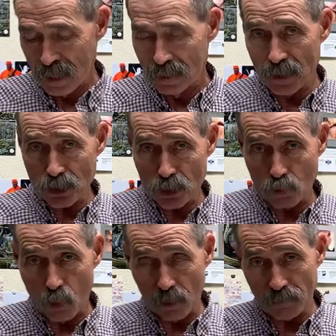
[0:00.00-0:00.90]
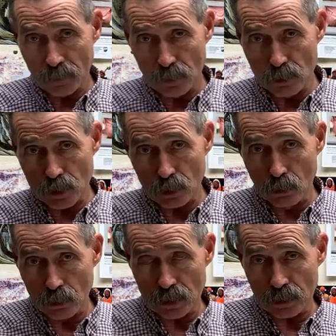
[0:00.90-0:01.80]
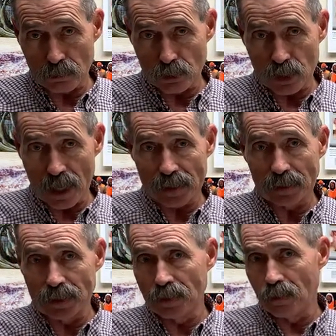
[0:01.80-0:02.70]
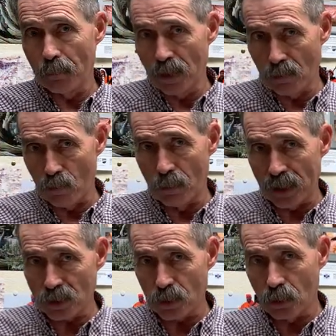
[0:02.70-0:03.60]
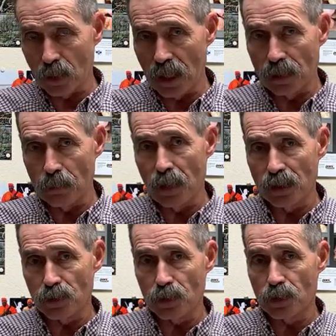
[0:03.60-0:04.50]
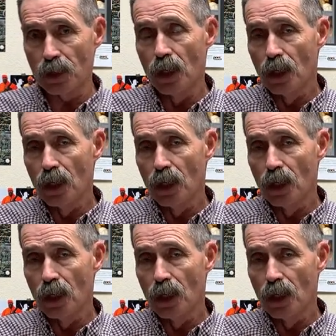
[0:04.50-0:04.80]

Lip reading: This is one for using chlorotetracycline in a mineral mix on a daily basis